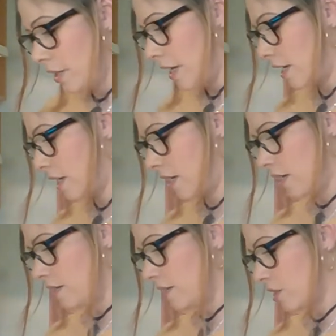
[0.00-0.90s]

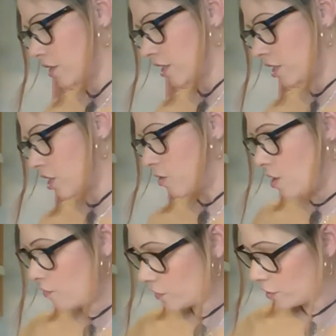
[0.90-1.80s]
And then you're going to go
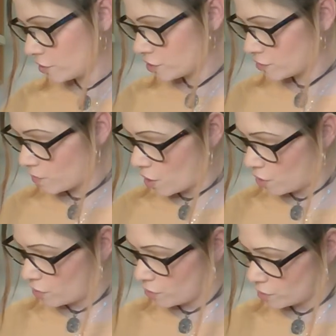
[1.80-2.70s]
over your
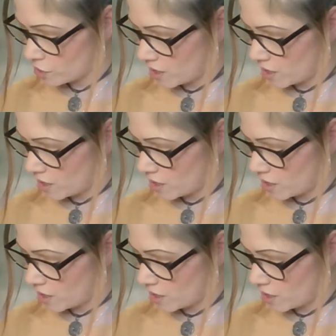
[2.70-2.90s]
smoke, which I